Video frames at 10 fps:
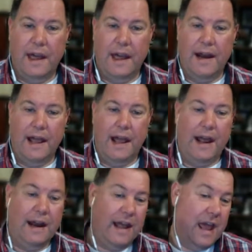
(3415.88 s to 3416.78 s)
And
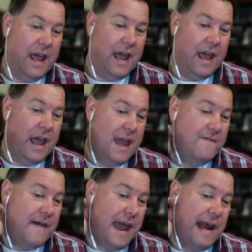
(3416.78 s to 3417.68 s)
if
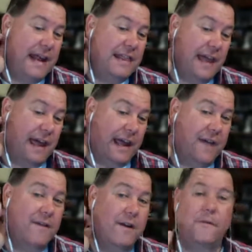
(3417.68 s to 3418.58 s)
anything,
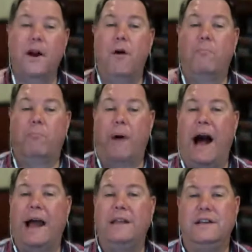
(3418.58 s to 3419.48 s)
even if we don't
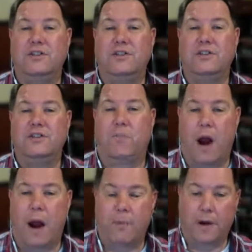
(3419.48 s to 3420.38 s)
buy this
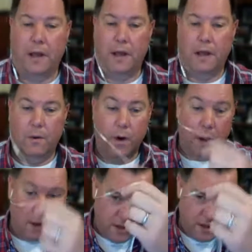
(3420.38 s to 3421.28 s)
property,
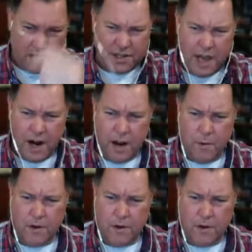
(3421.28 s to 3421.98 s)
is it this Saturday